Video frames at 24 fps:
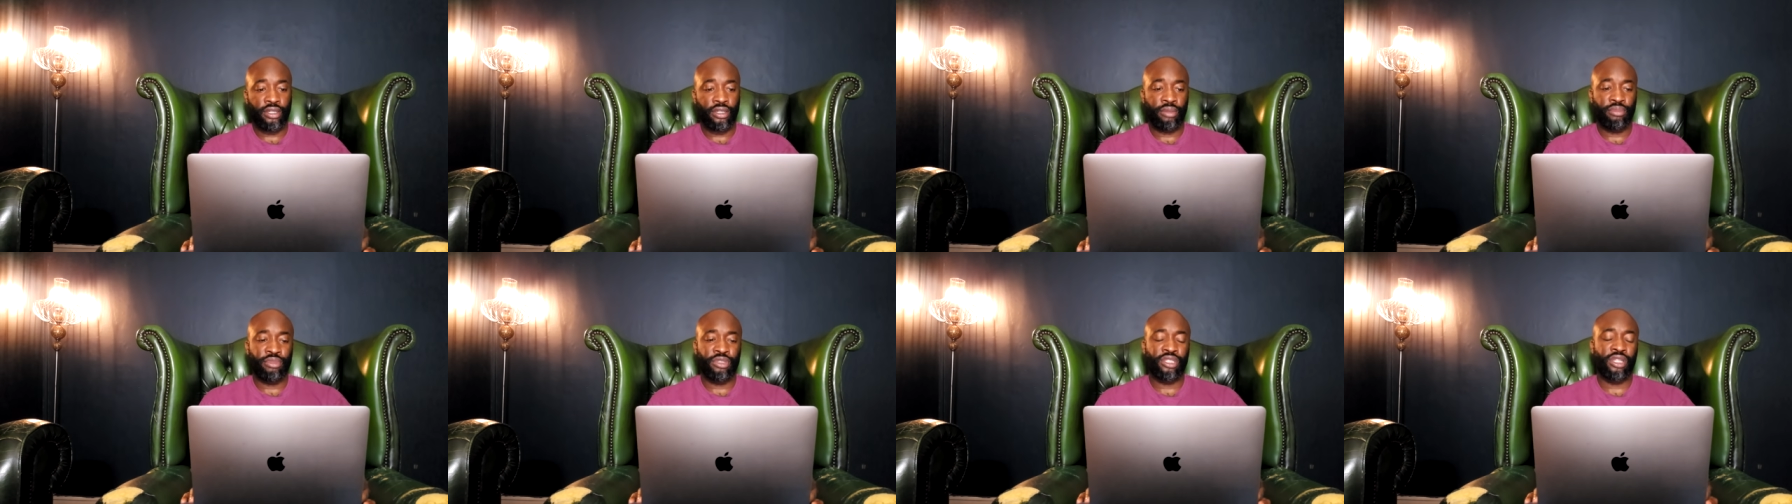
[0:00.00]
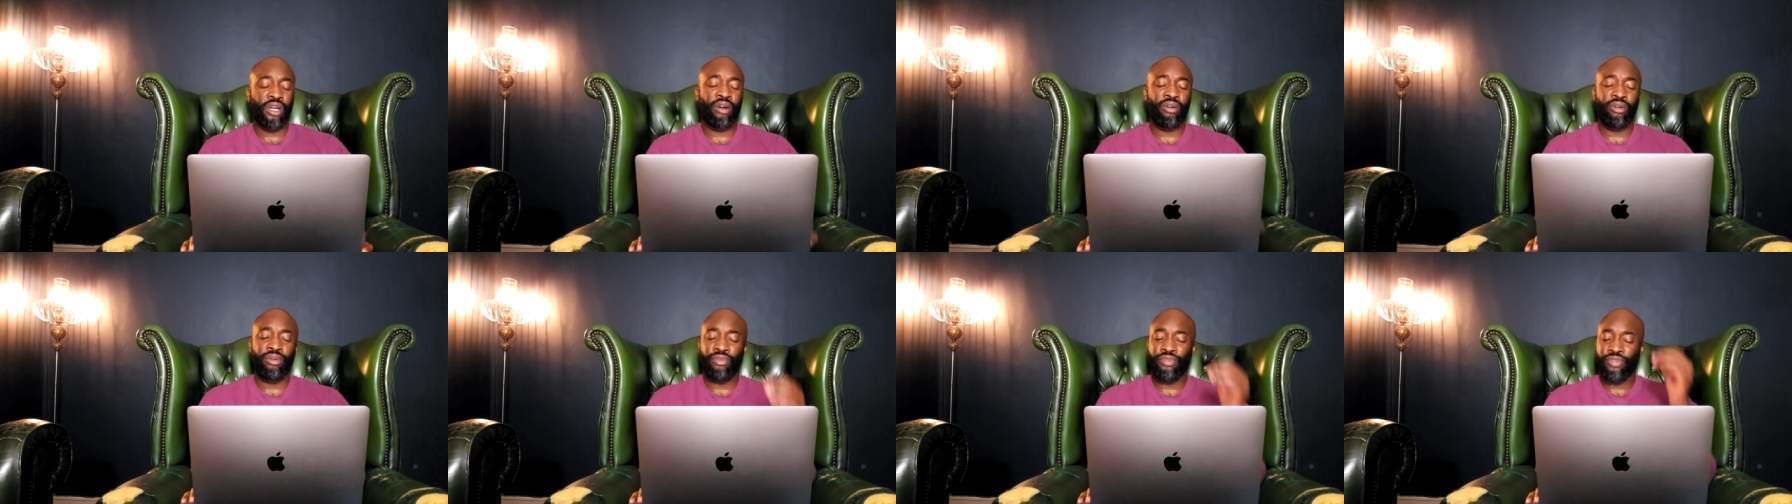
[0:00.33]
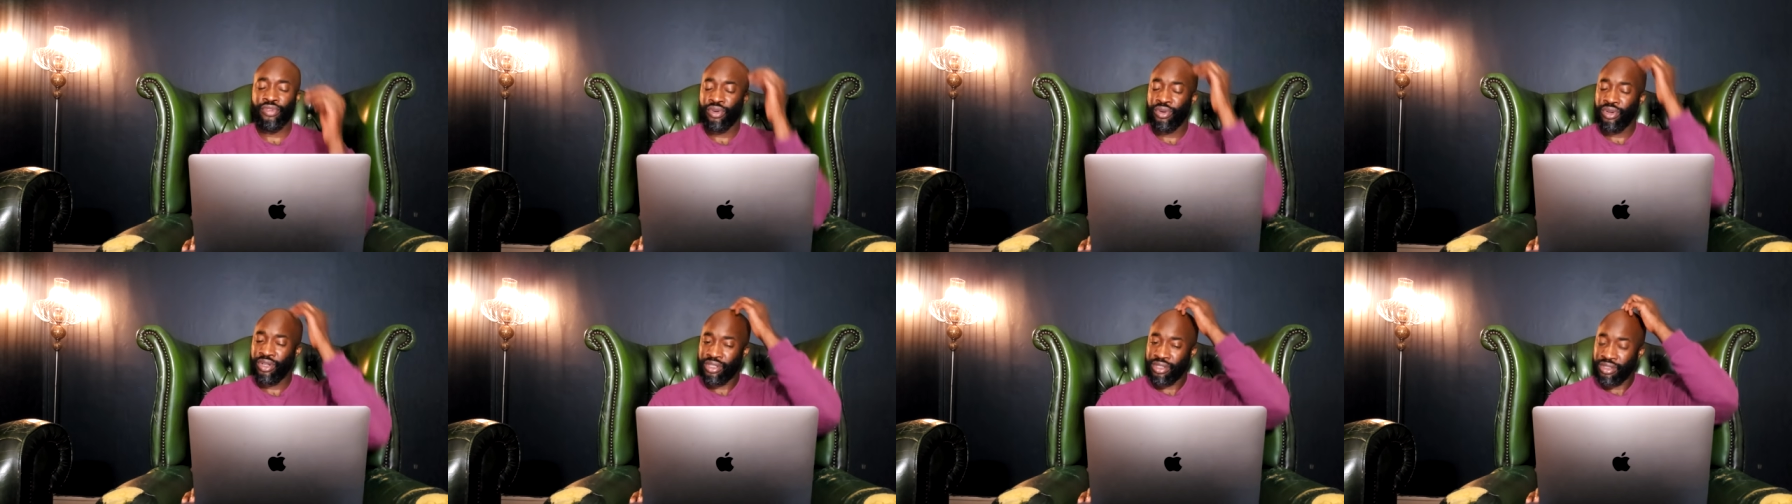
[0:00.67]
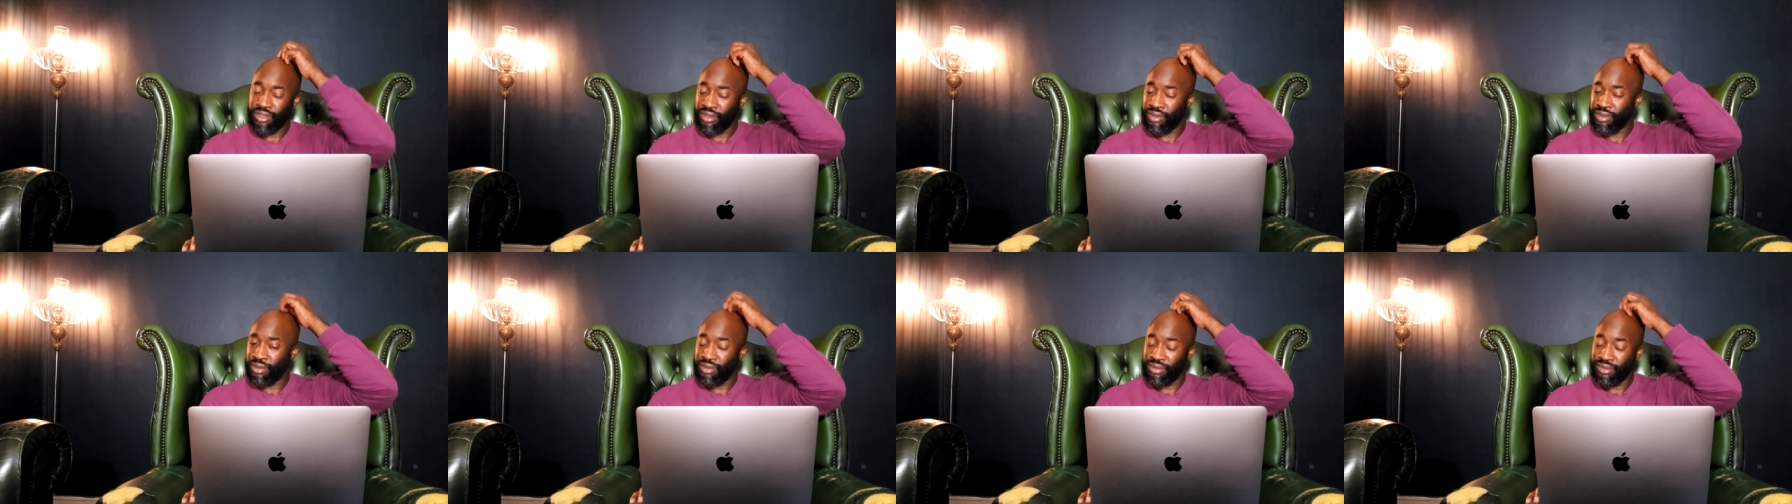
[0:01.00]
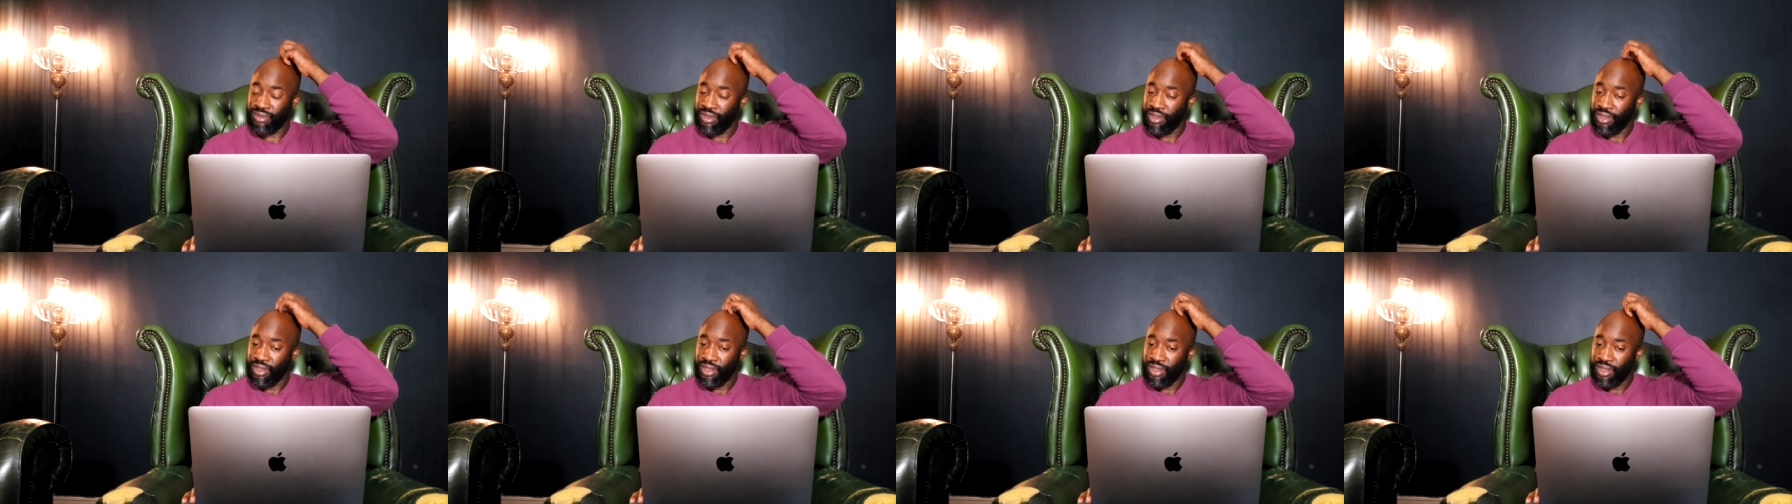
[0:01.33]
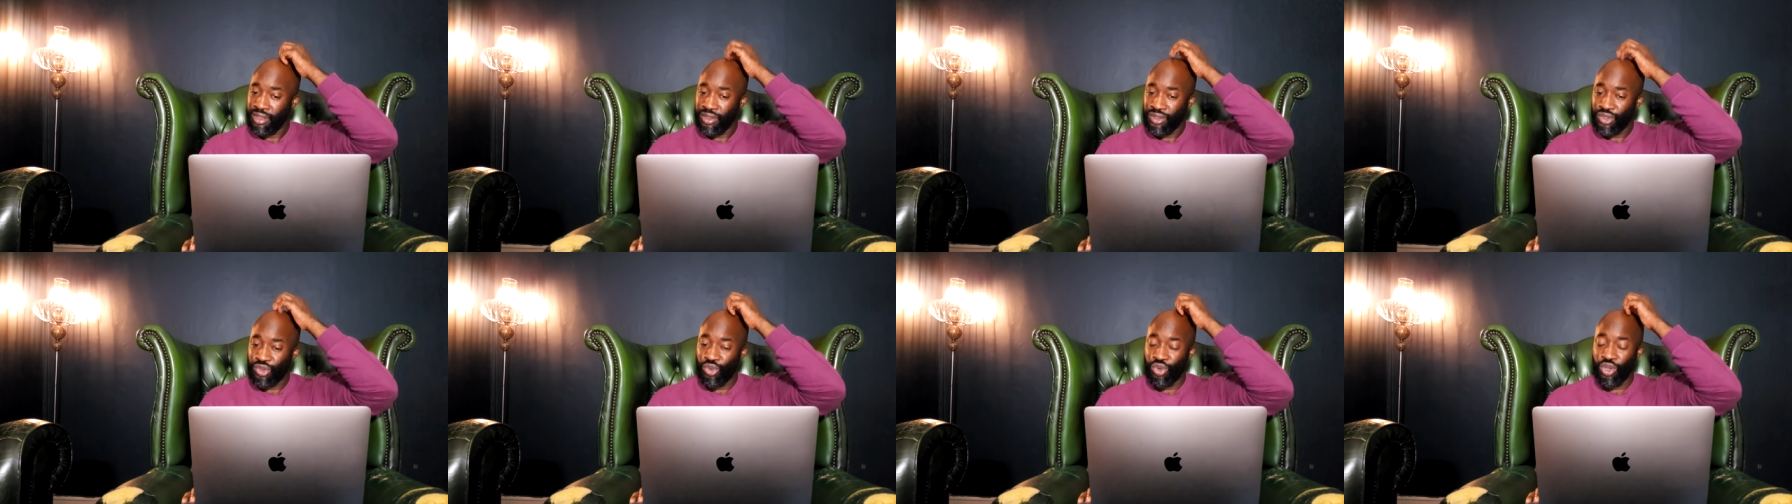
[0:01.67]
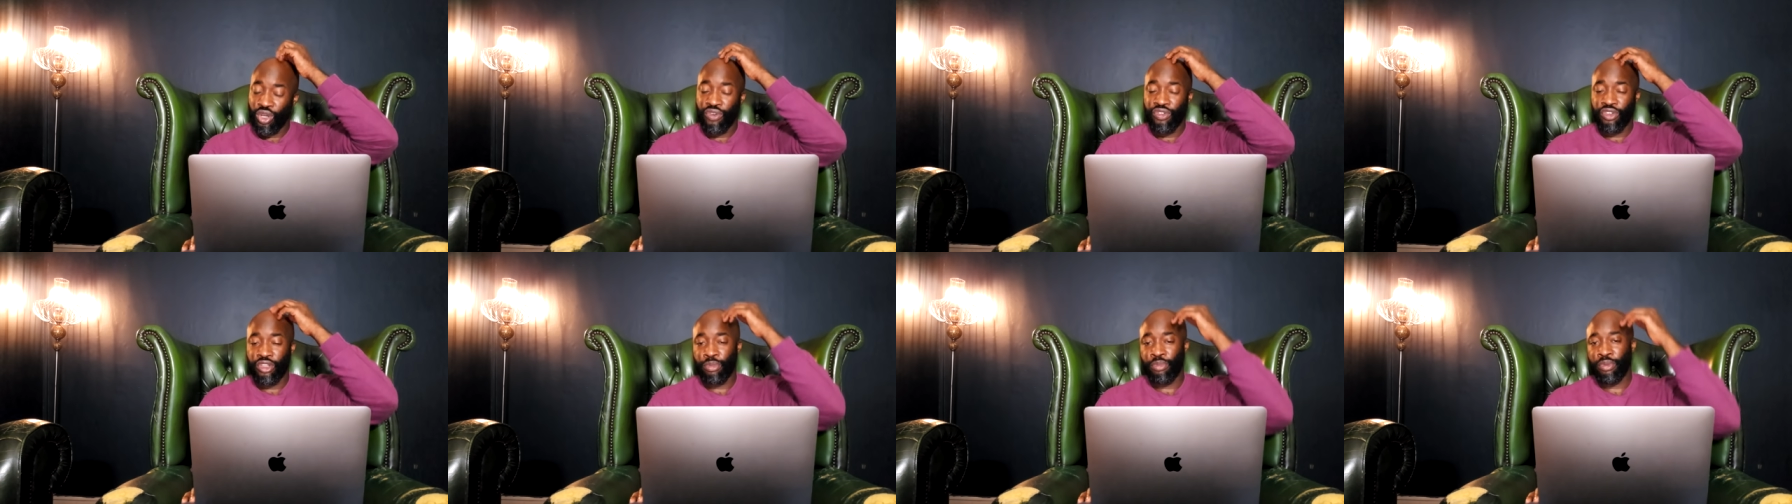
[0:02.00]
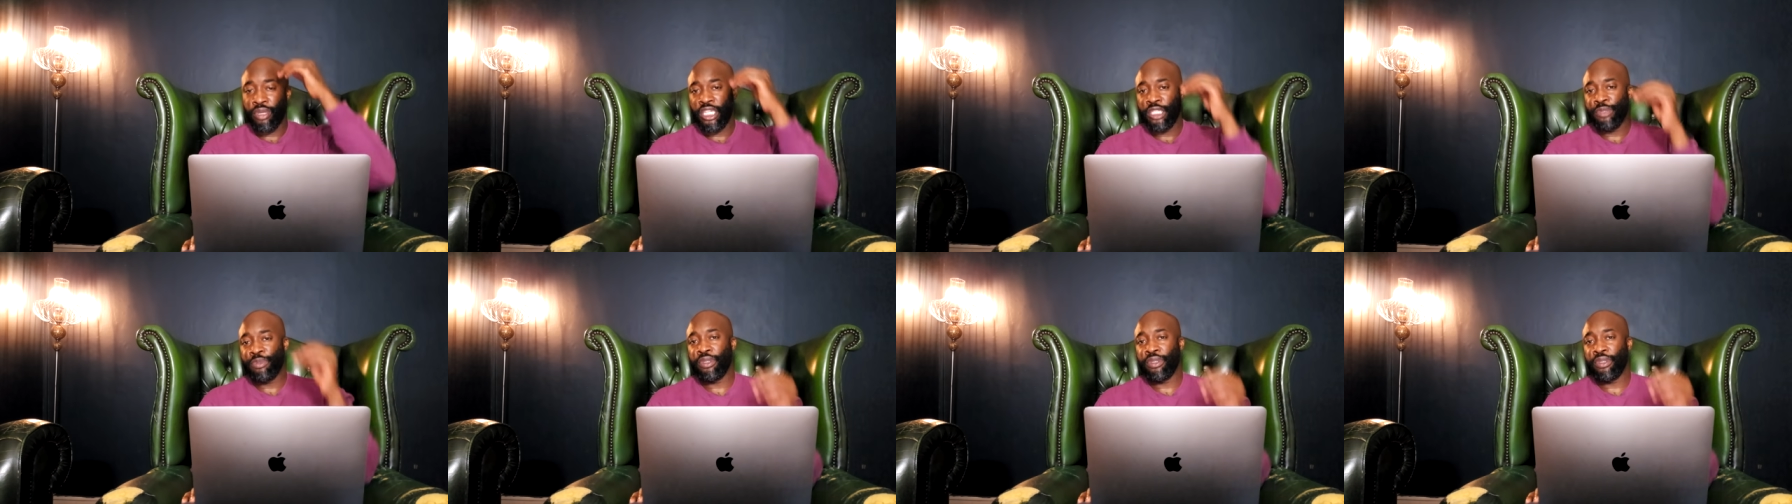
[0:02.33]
I'm stuttering through this because it's all over the place,